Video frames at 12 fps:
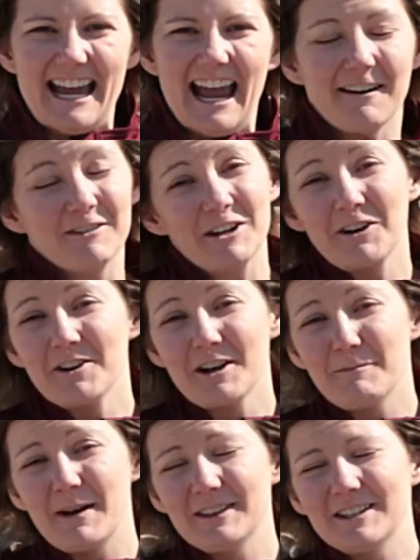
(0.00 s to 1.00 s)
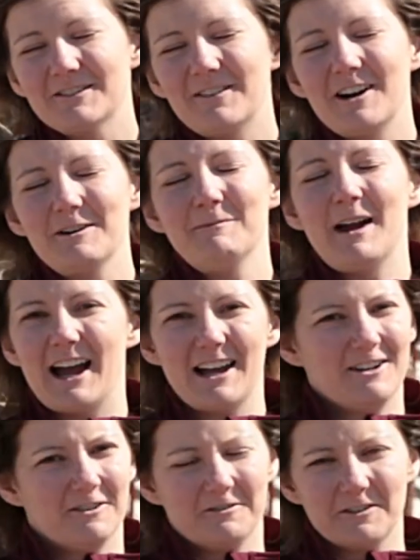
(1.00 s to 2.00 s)
Having grown up on this farm,
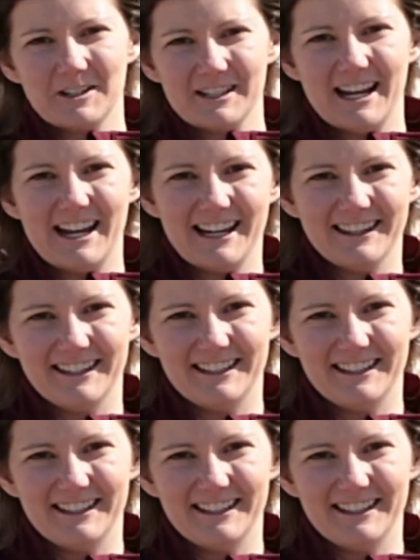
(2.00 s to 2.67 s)
I know firsthand